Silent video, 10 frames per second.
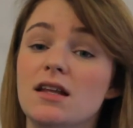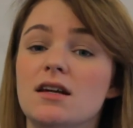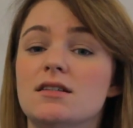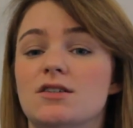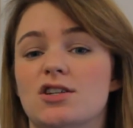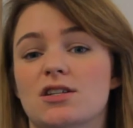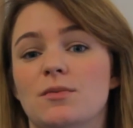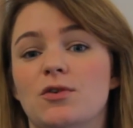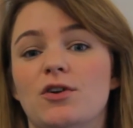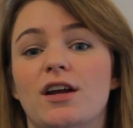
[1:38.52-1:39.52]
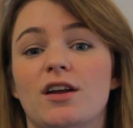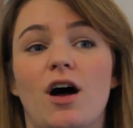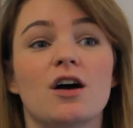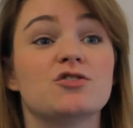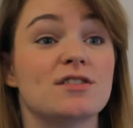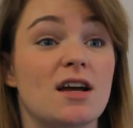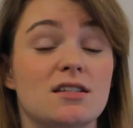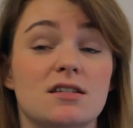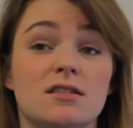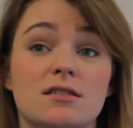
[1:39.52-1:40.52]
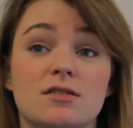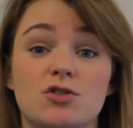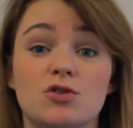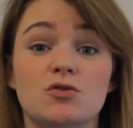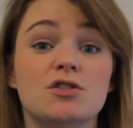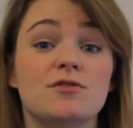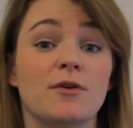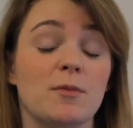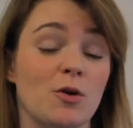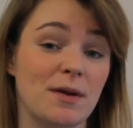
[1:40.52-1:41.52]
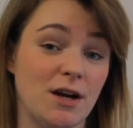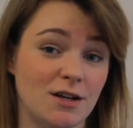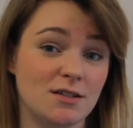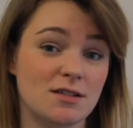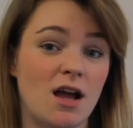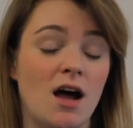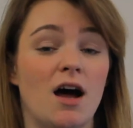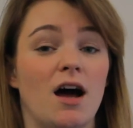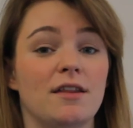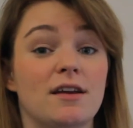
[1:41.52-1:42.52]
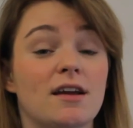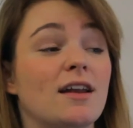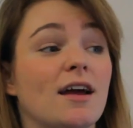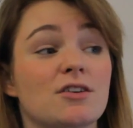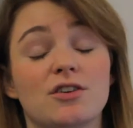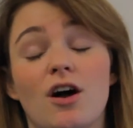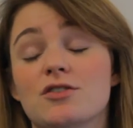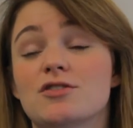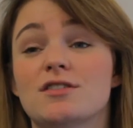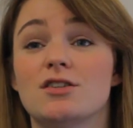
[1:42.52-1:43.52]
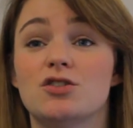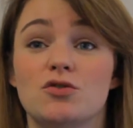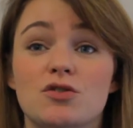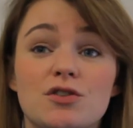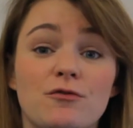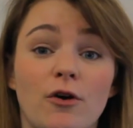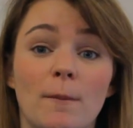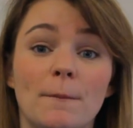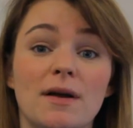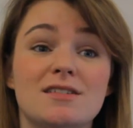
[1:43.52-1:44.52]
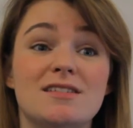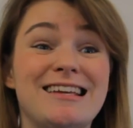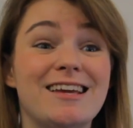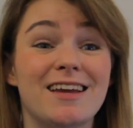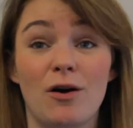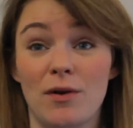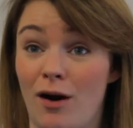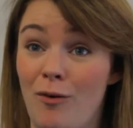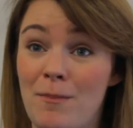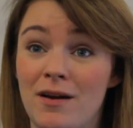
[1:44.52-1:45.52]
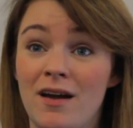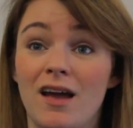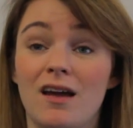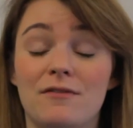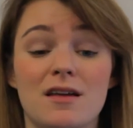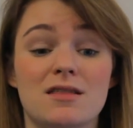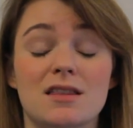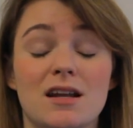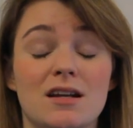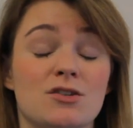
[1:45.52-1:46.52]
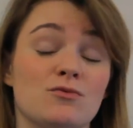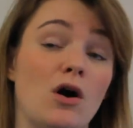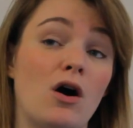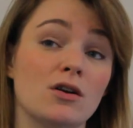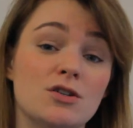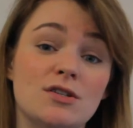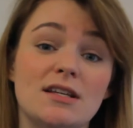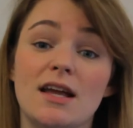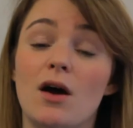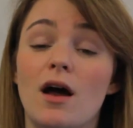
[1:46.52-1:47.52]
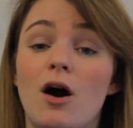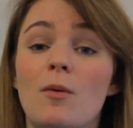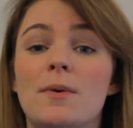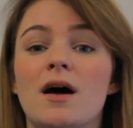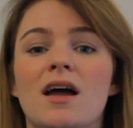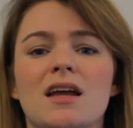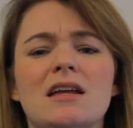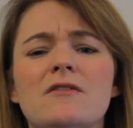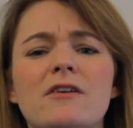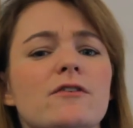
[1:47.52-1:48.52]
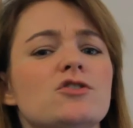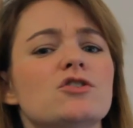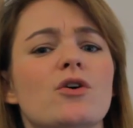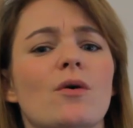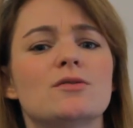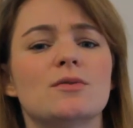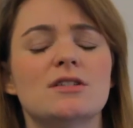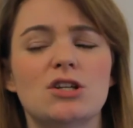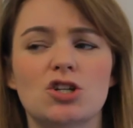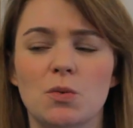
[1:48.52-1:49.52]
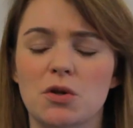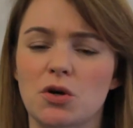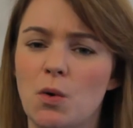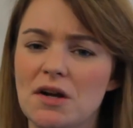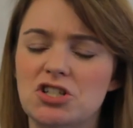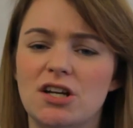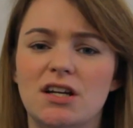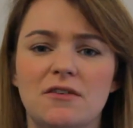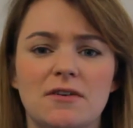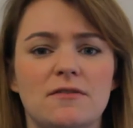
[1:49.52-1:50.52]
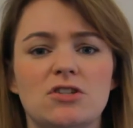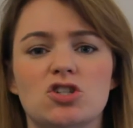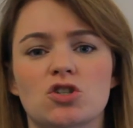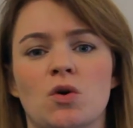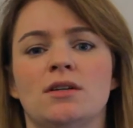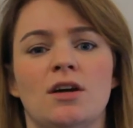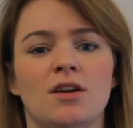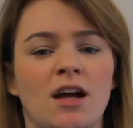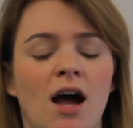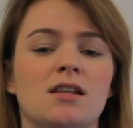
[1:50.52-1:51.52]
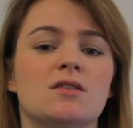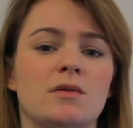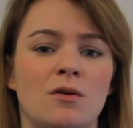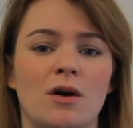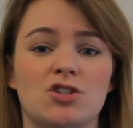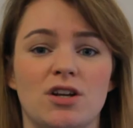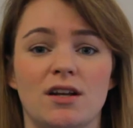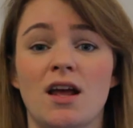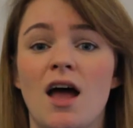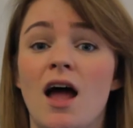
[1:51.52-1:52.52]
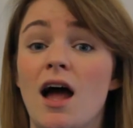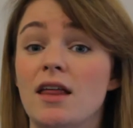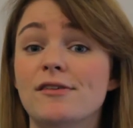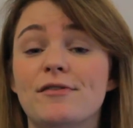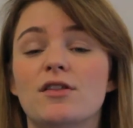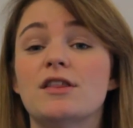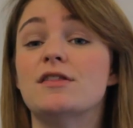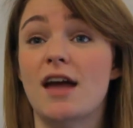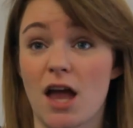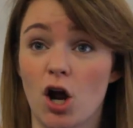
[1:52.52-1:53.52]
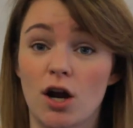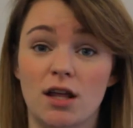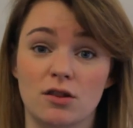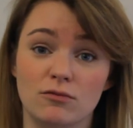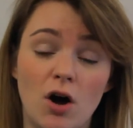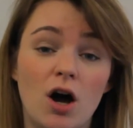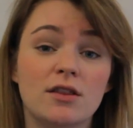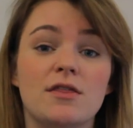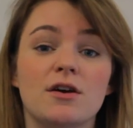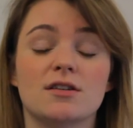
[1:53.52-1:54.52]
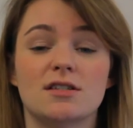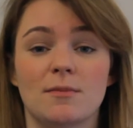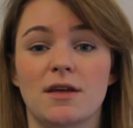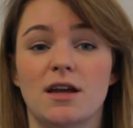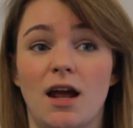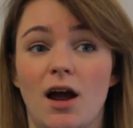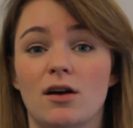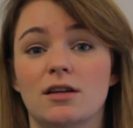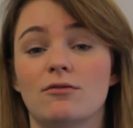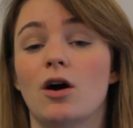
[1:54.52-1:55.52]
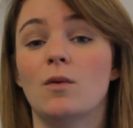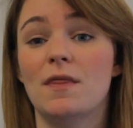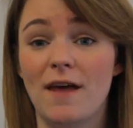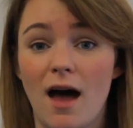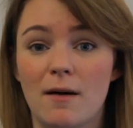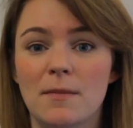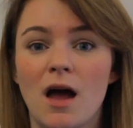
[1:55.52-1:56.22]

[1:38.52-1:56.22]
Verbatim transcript: I think in the SHS community, it ostracizes students from their peers. I think it can actually ostracize students from seeking out help if they think that it is wrong to seek out help, even if it's just going to a teacher with a question, even if it's just going down to guidance with a question, and they feel that they are in the wrong, that there's something inherently wrong with